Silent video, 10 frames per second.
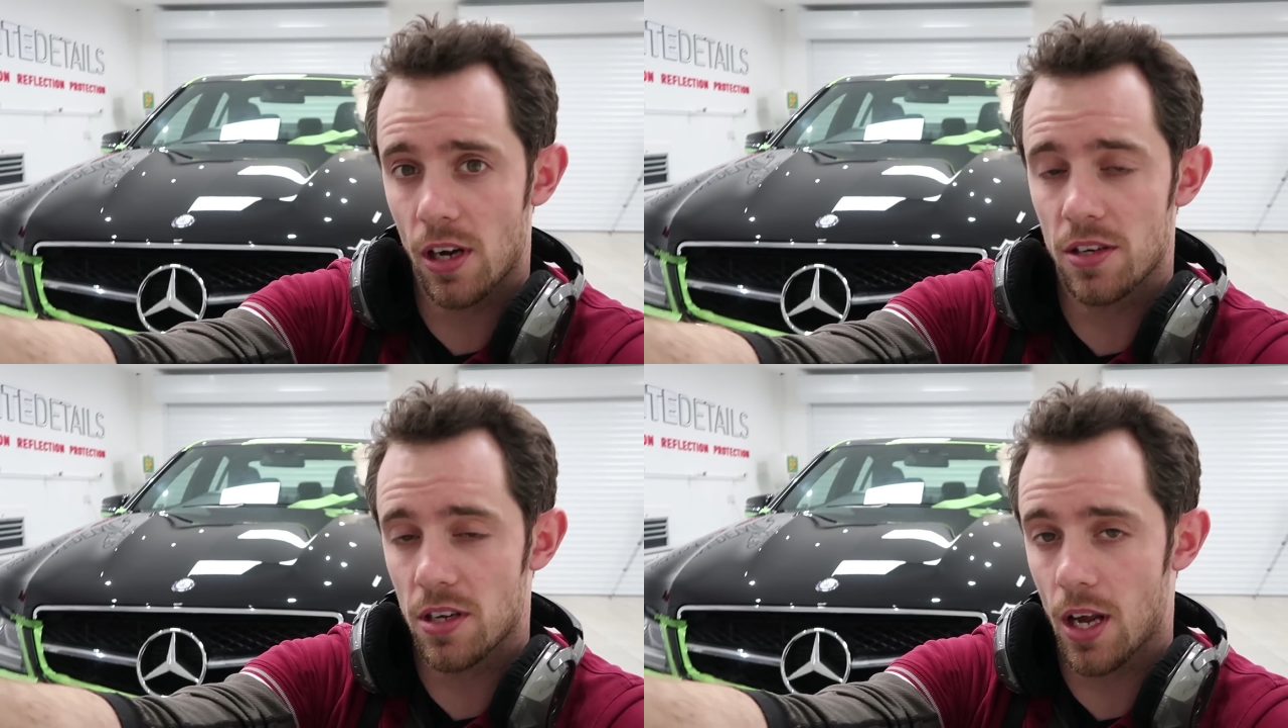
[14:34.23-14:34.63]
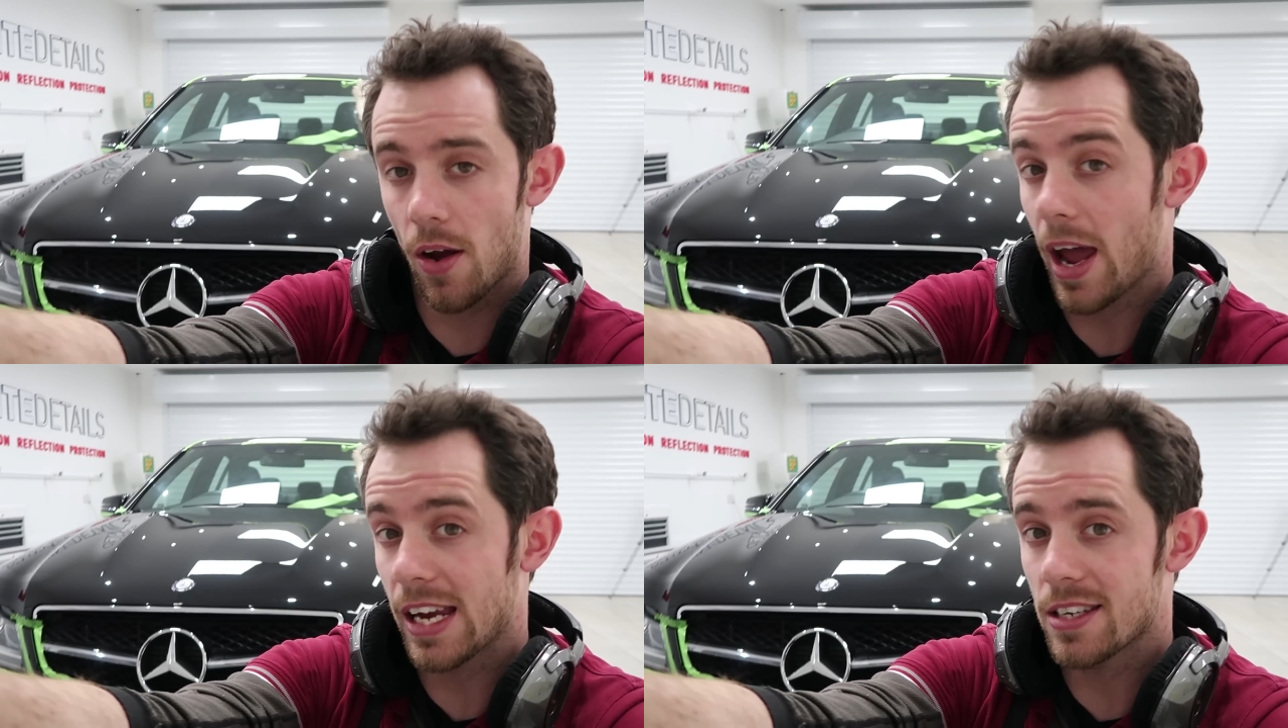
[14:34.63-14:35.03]
You can see
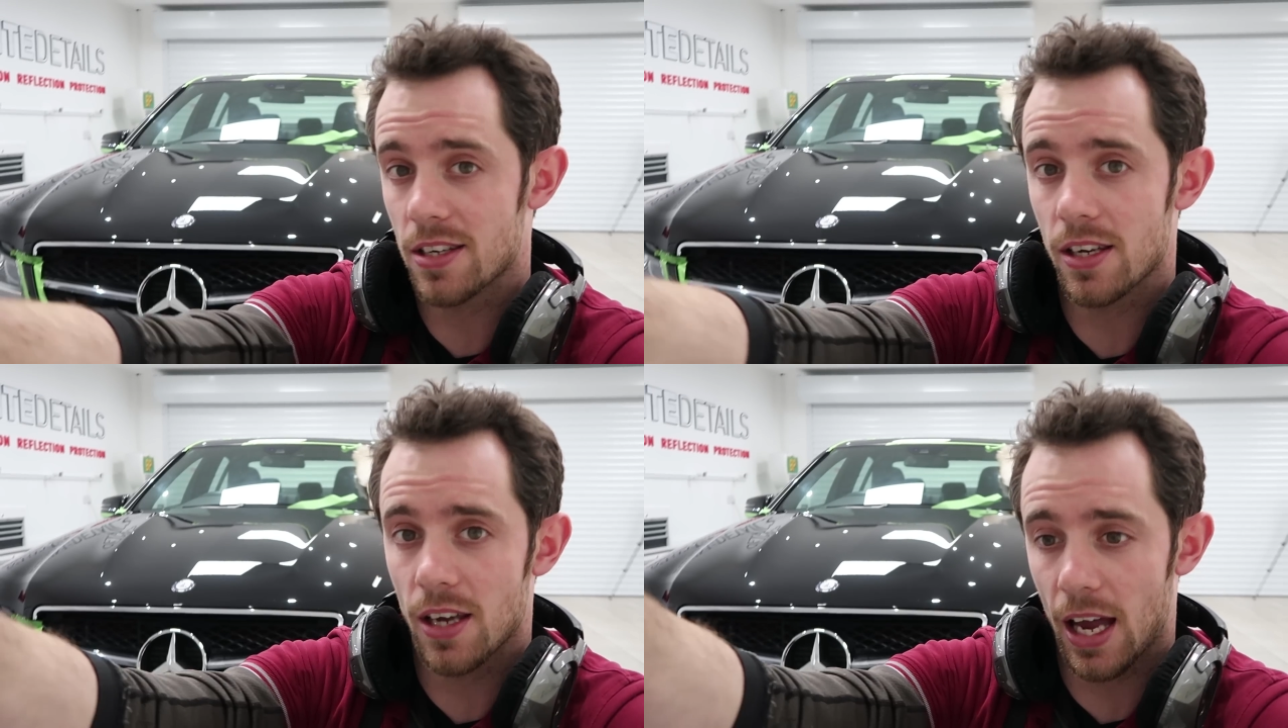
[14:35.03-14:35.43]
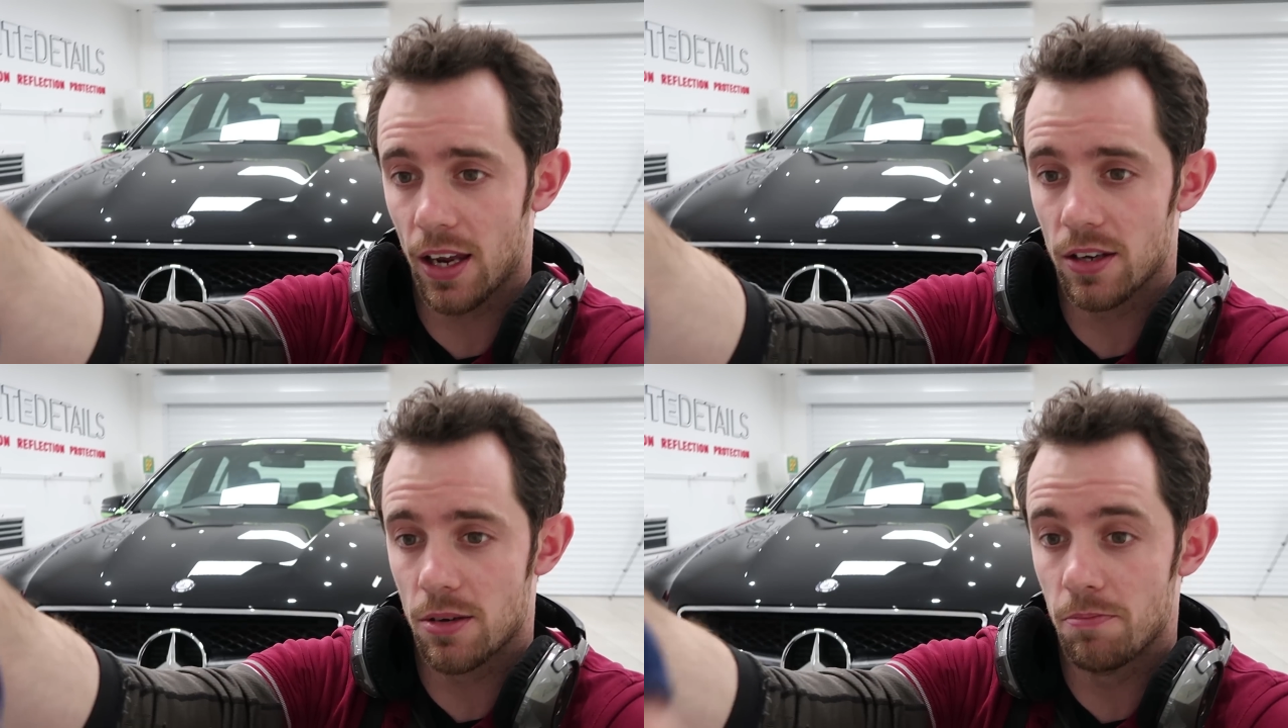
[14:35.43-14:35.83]
how hazy
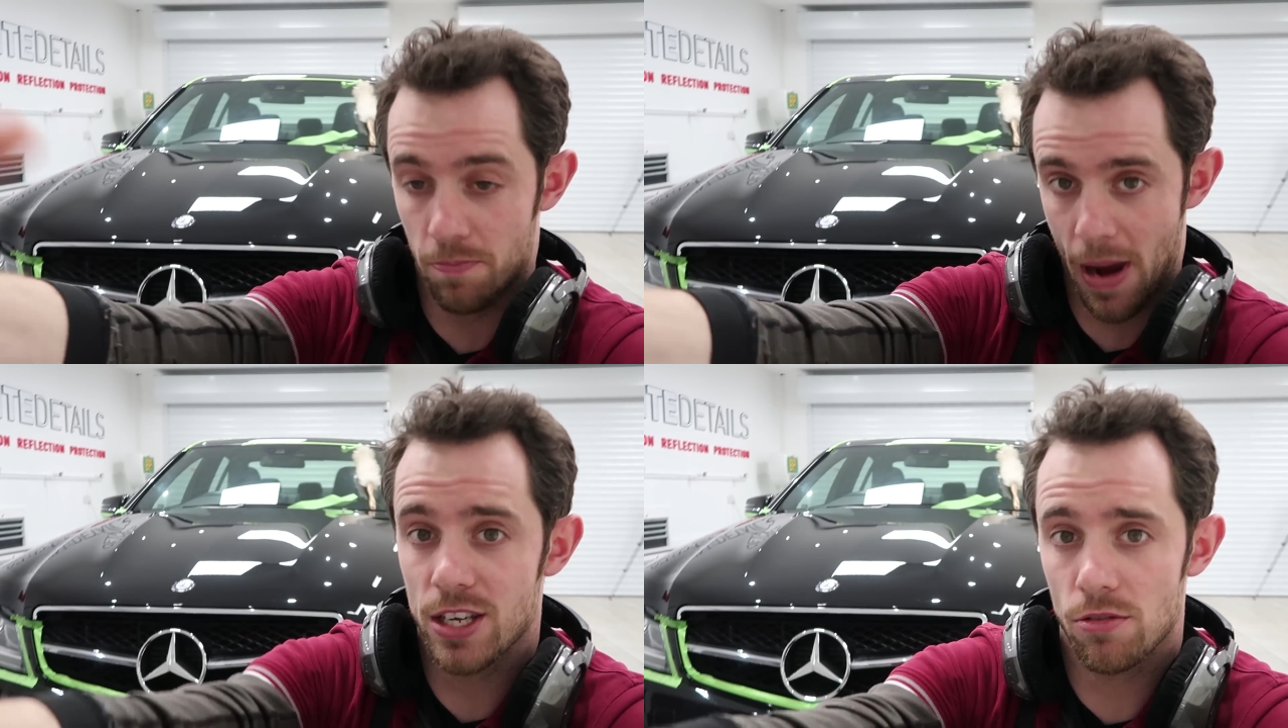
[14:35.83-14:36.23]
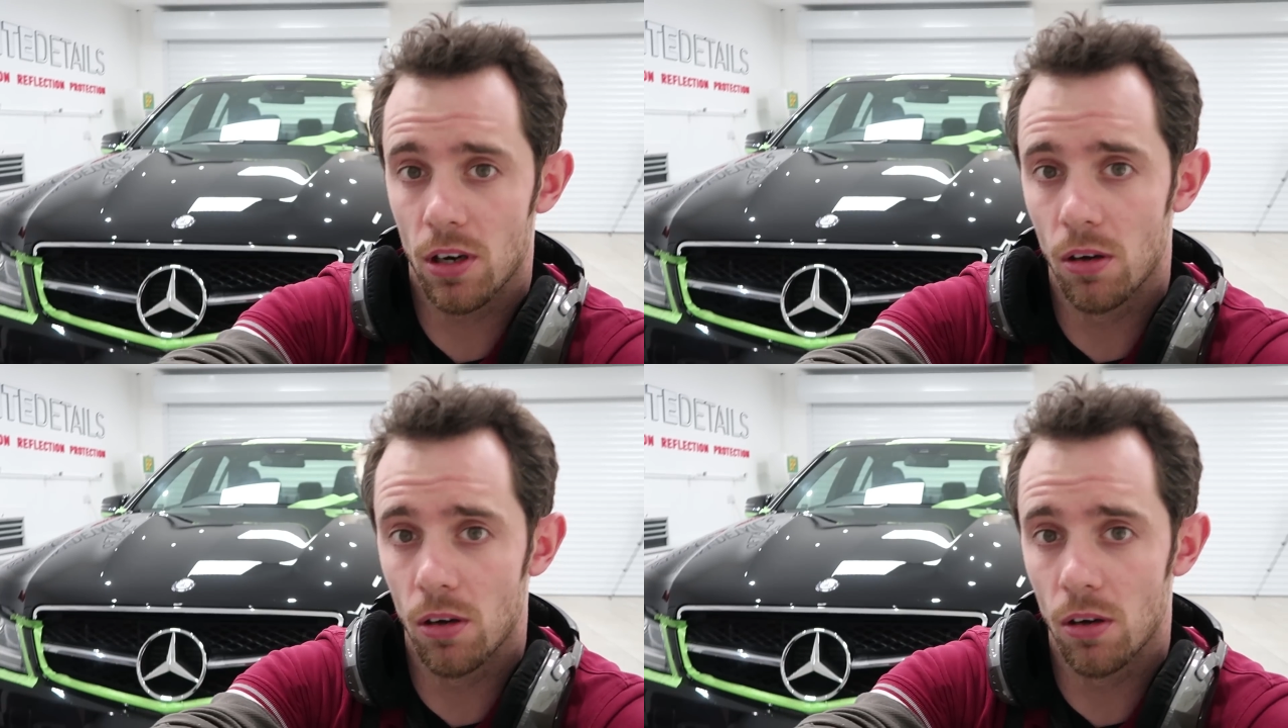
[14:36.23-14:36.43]
and better